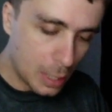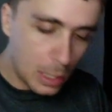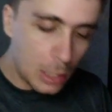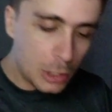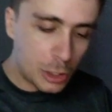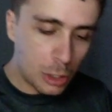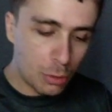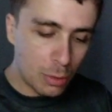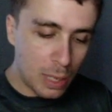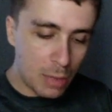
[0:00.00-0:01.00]
So
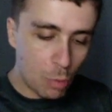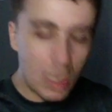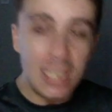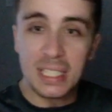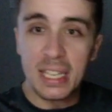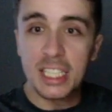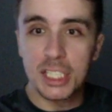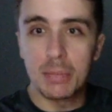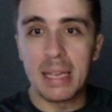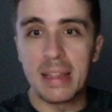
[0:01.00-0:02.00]
what does this
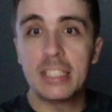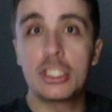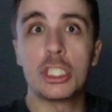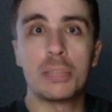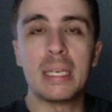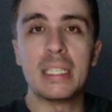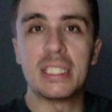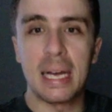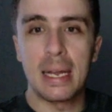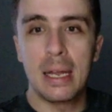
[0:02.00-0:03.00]
mean? This just means
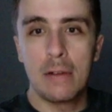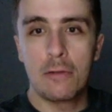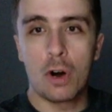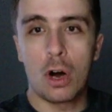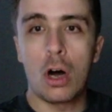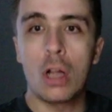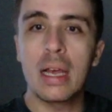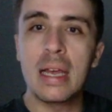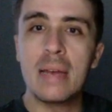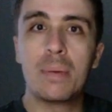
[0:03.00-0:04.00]
that for all
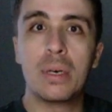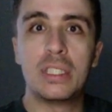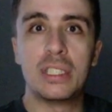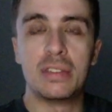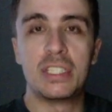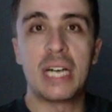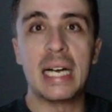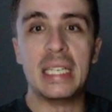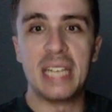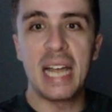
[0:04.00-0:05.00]
inputs of
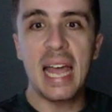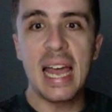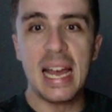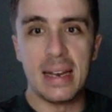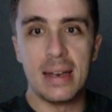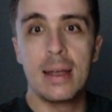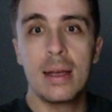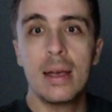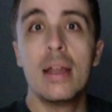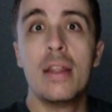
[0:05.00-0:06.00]
size n,
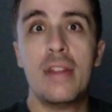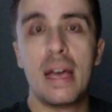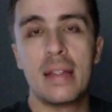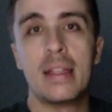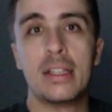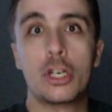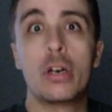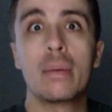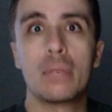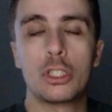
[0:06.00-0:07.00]
then the Turing
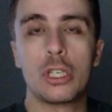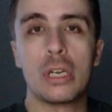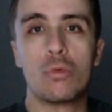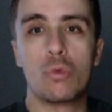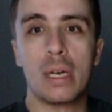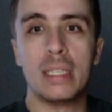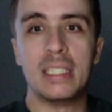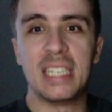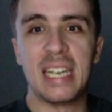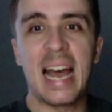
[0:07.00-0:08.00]
machine runs
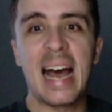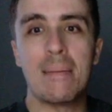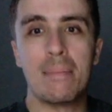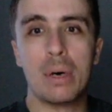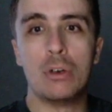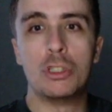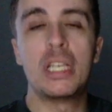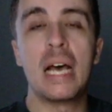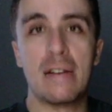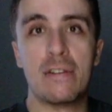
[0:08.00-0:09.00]
in at most
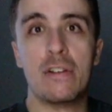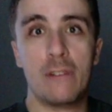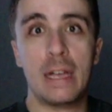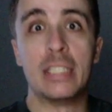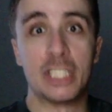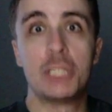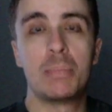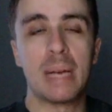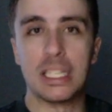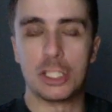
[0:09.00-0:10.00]
f of n space.